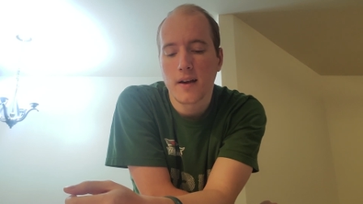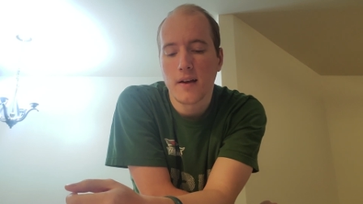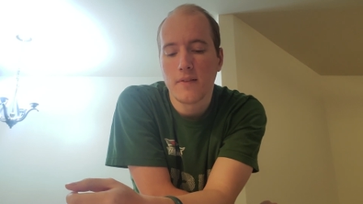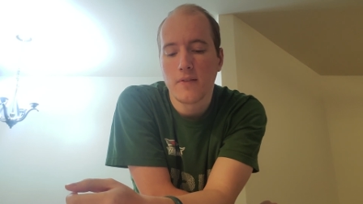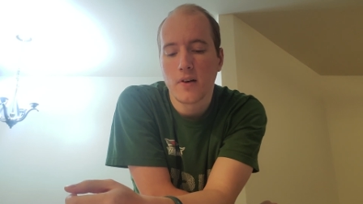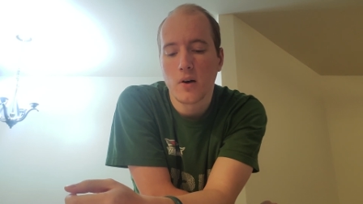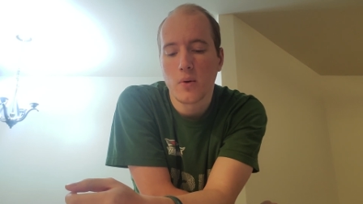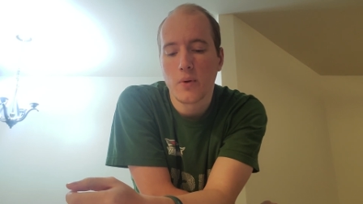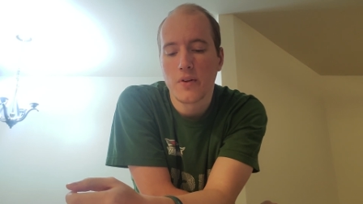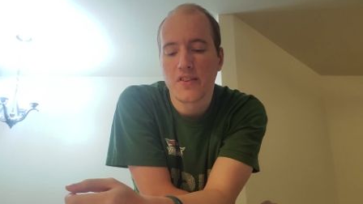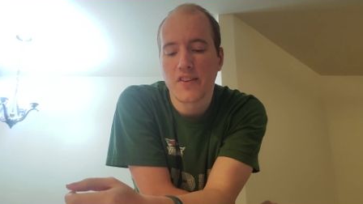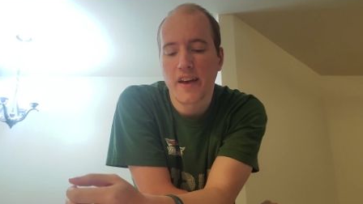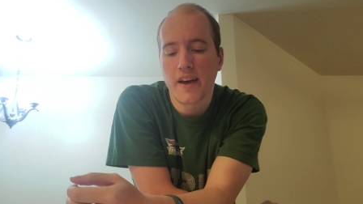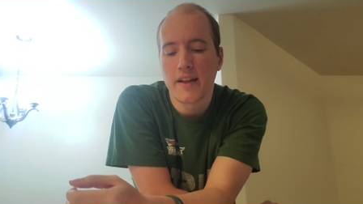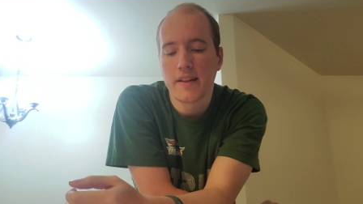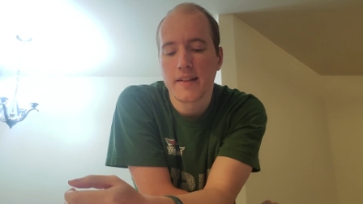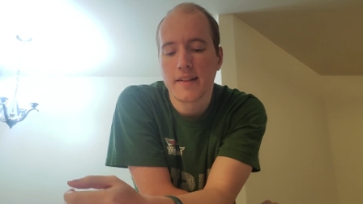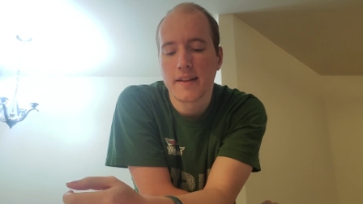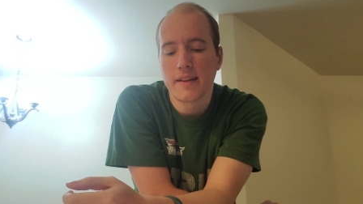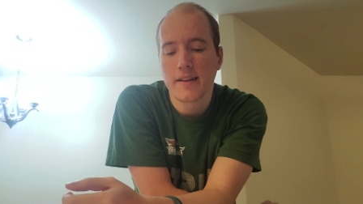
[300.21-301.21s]
I've always
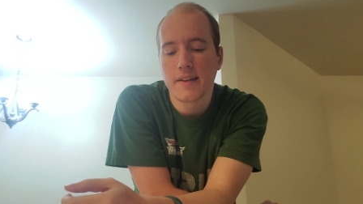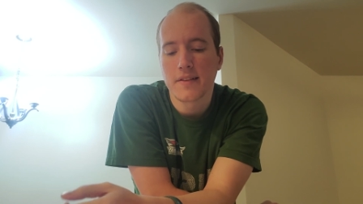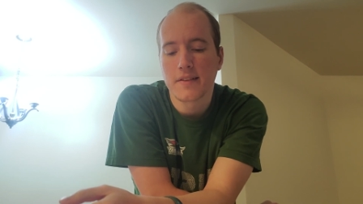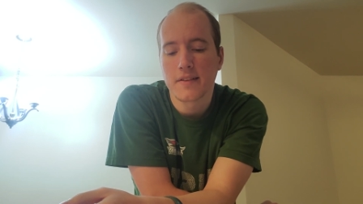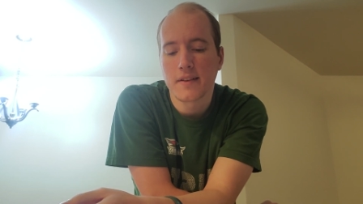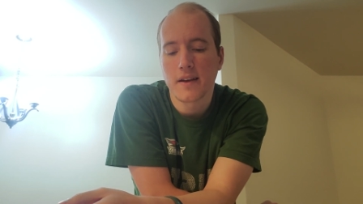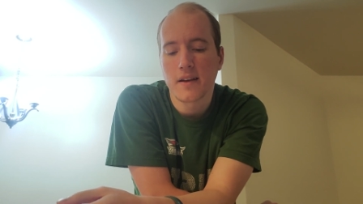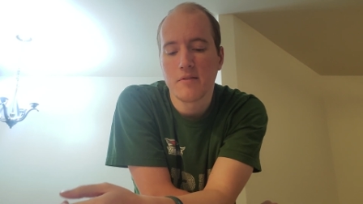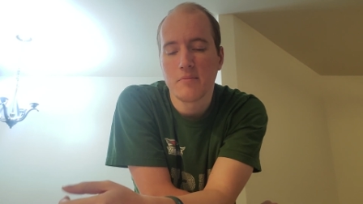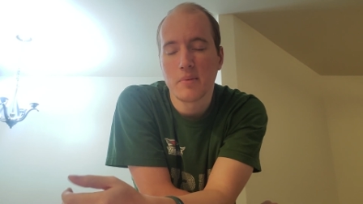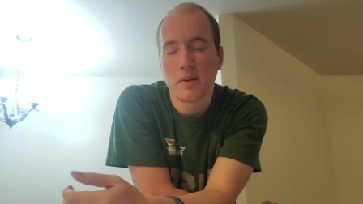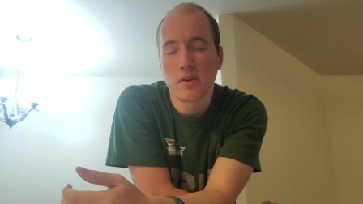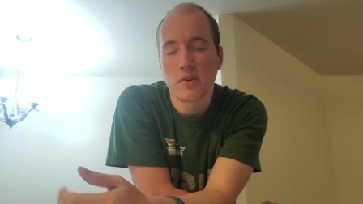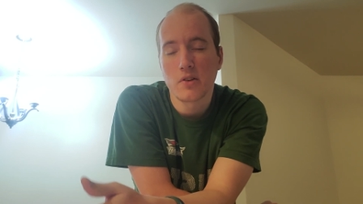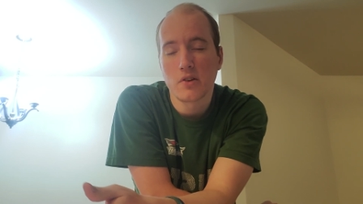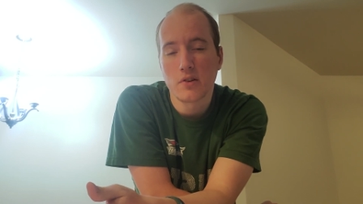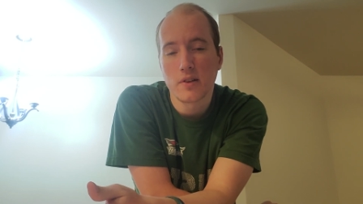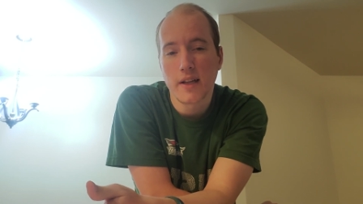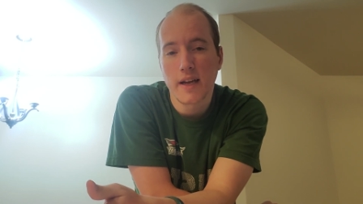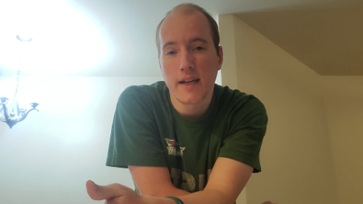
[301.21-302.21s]
had things that I've been
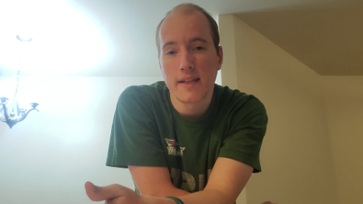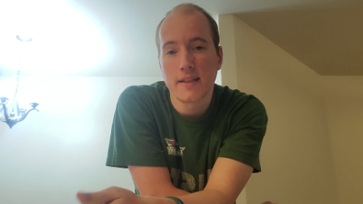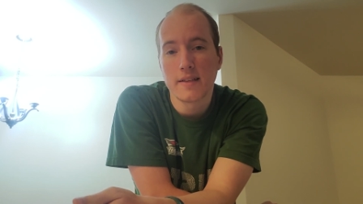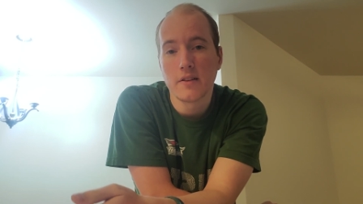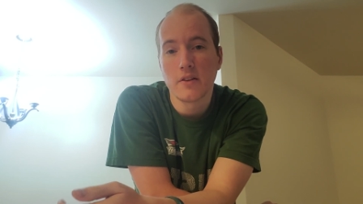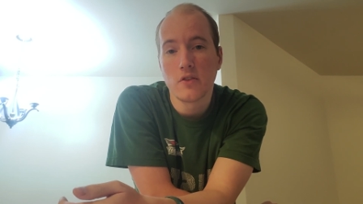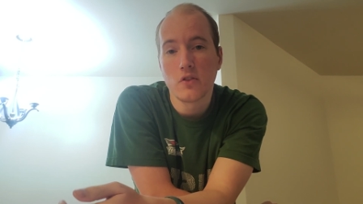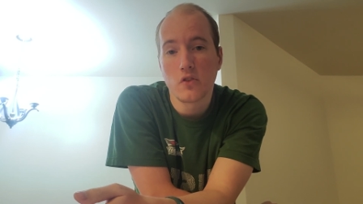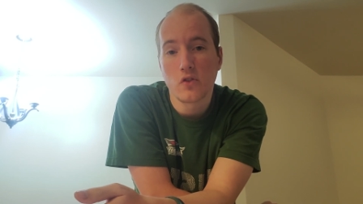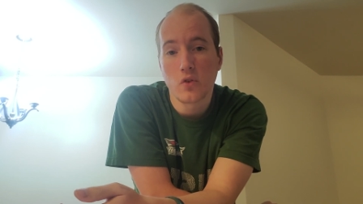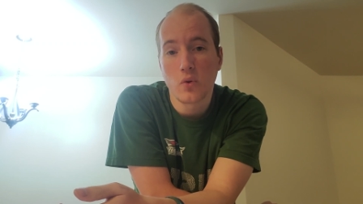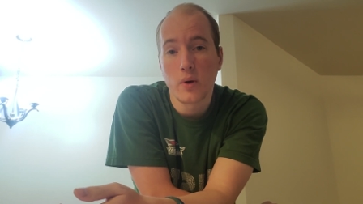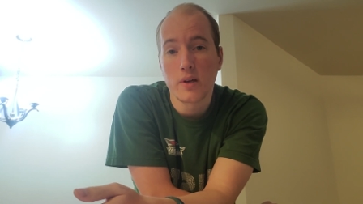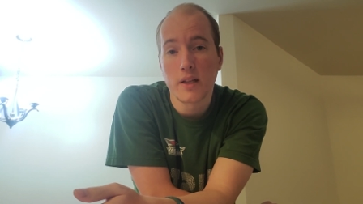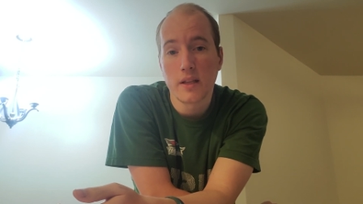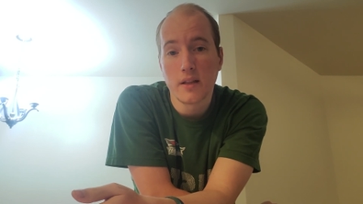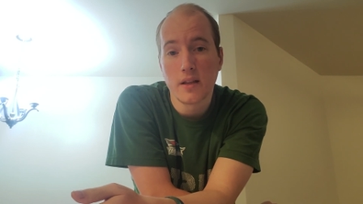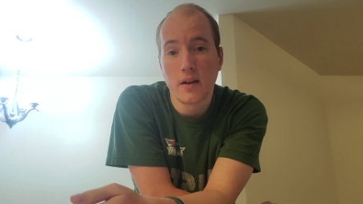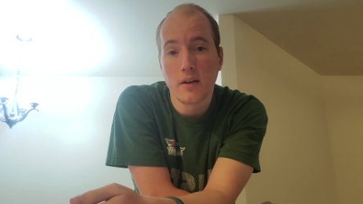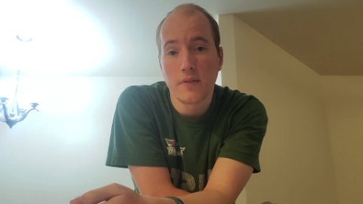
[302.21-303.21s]
good at and enjoyed
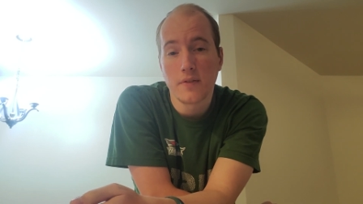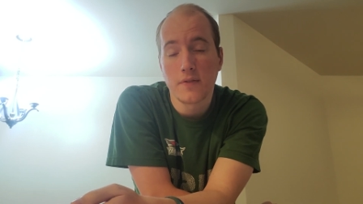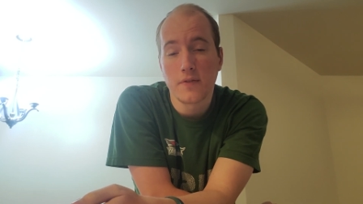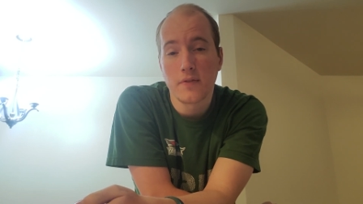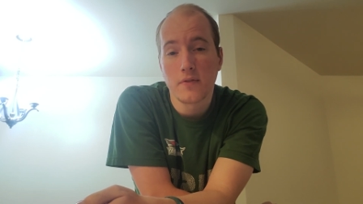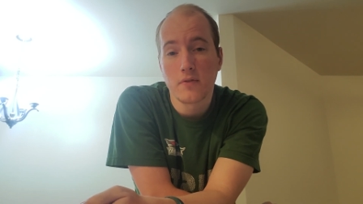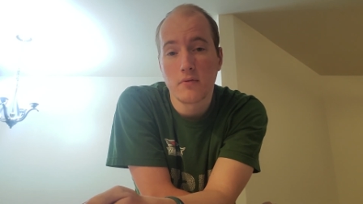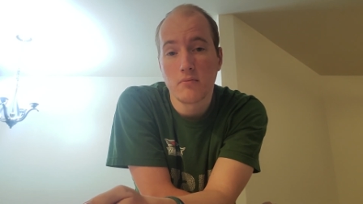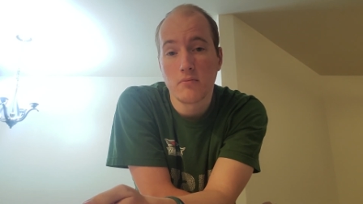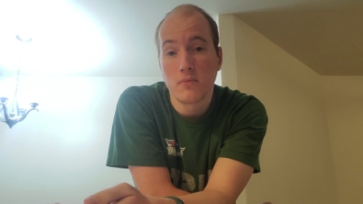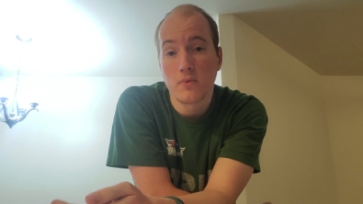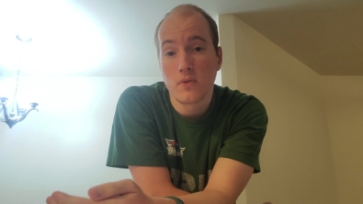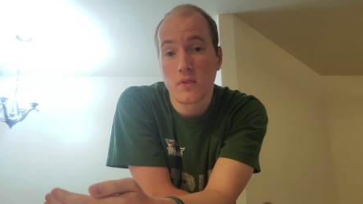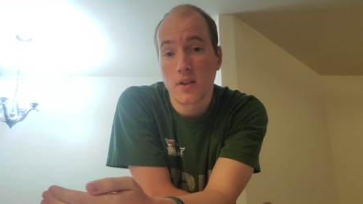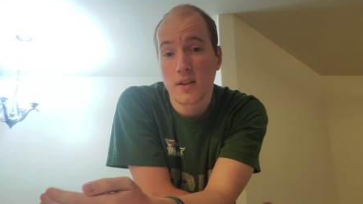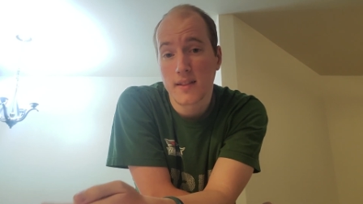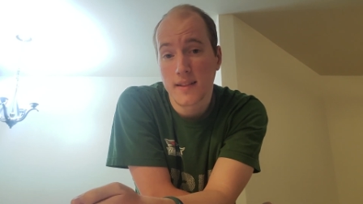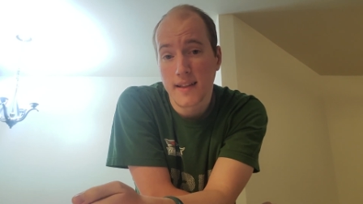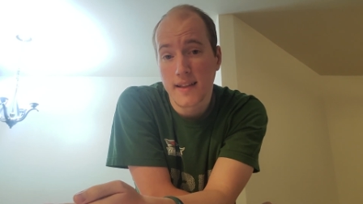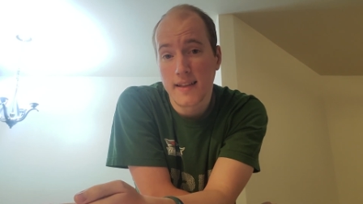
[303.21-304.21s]
enough
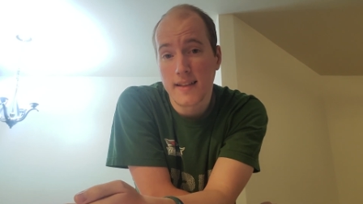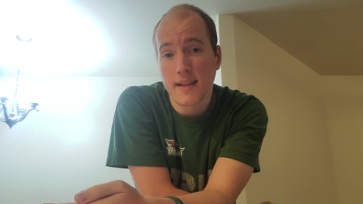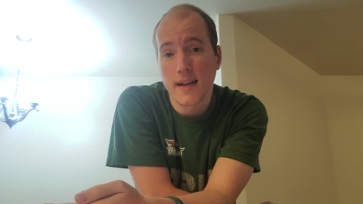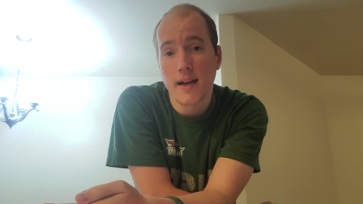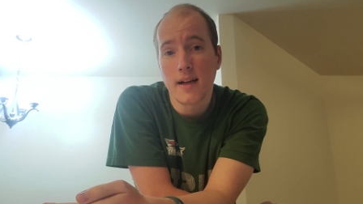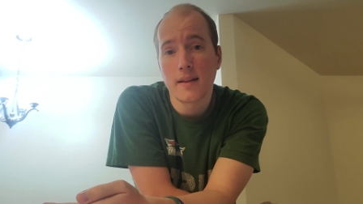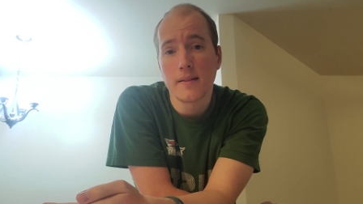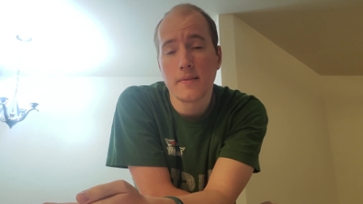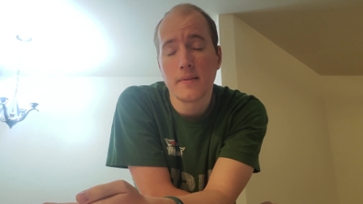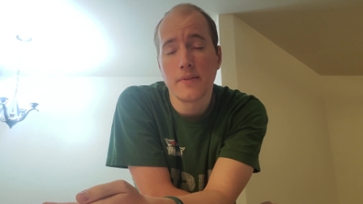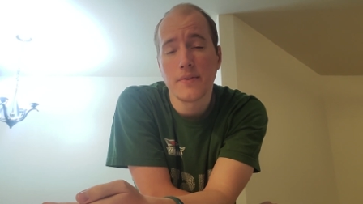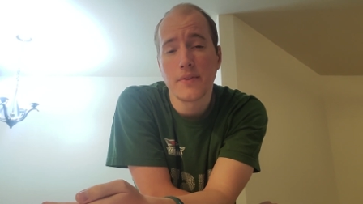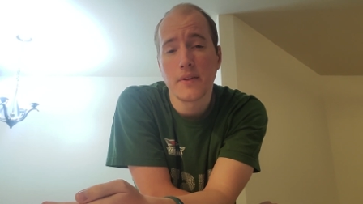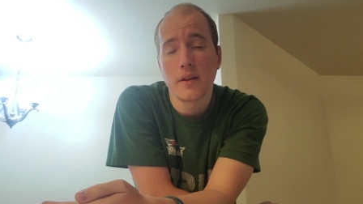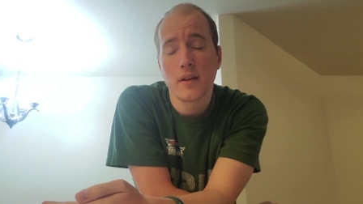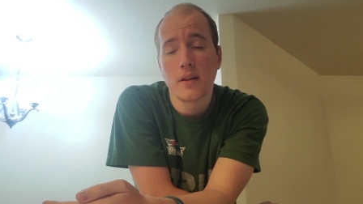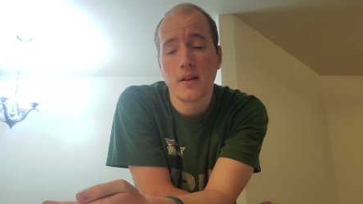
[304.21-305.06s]
to lean on